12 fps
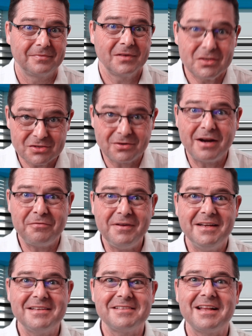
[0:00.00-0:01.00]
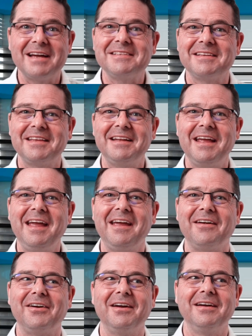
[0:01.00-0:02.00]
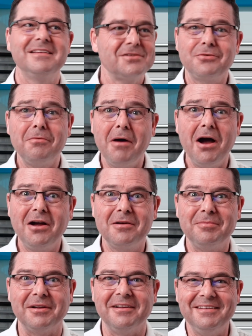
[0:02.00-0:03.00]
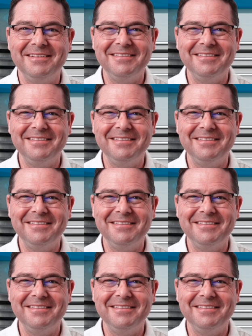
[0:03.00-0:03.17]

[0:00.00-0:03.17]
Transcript: because graphene is lighter than air. It's remarkable.